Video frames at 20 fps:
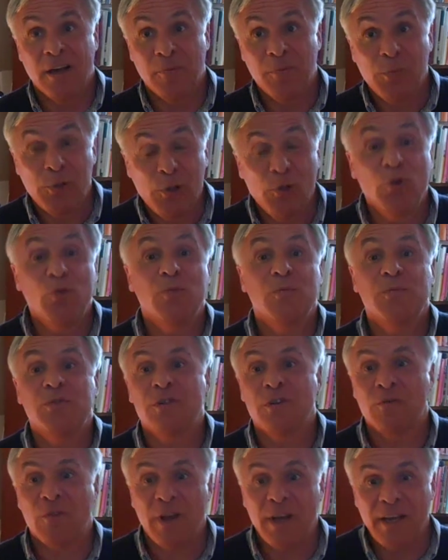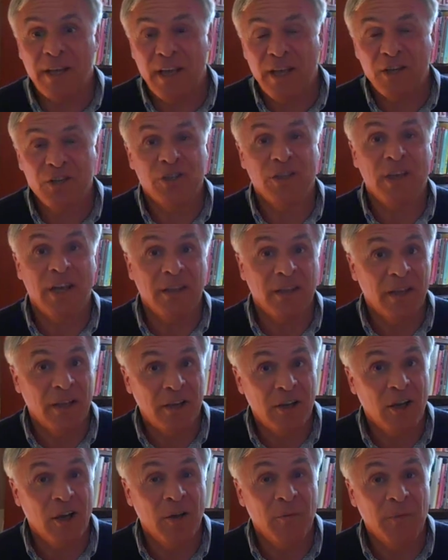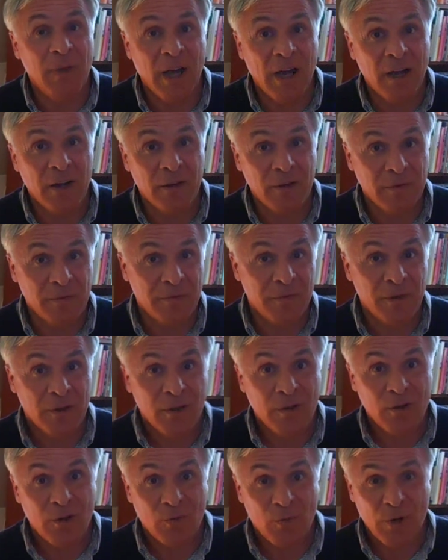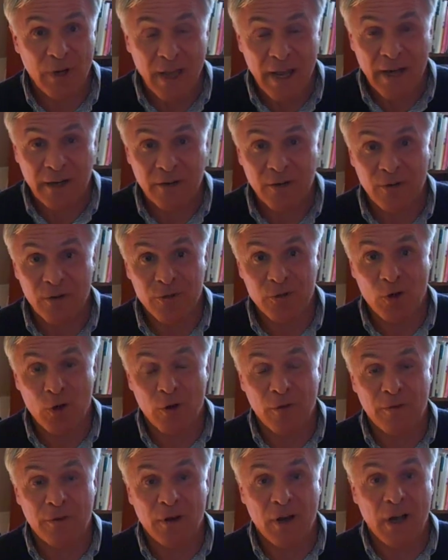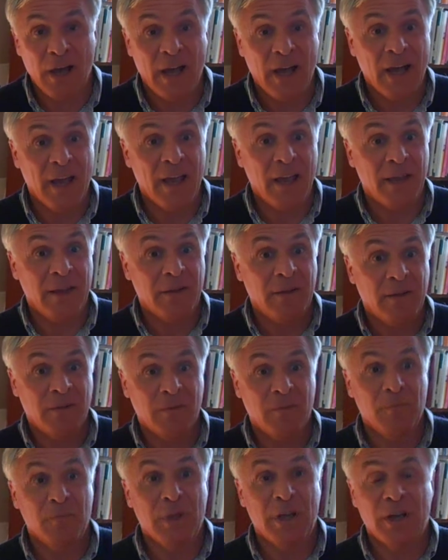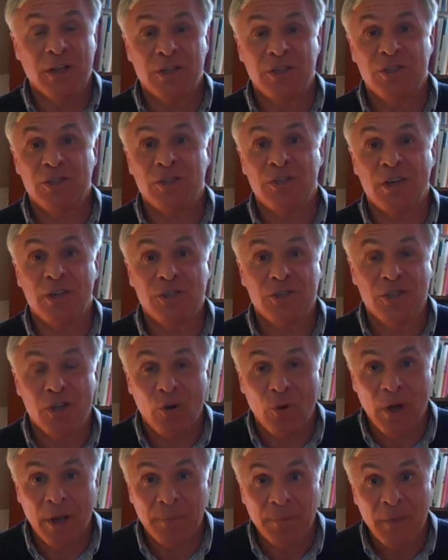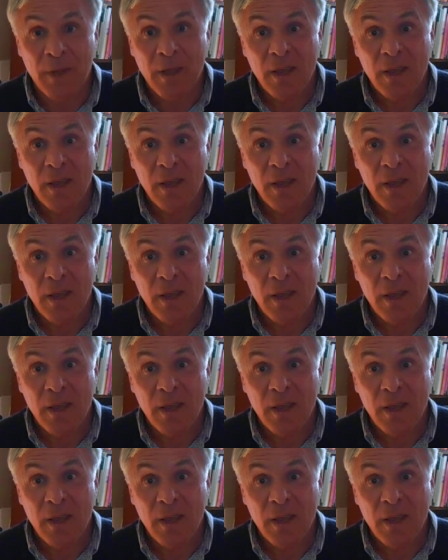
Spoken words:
plumes of radiation that come out of reactors, or if there are high minutes, and so on.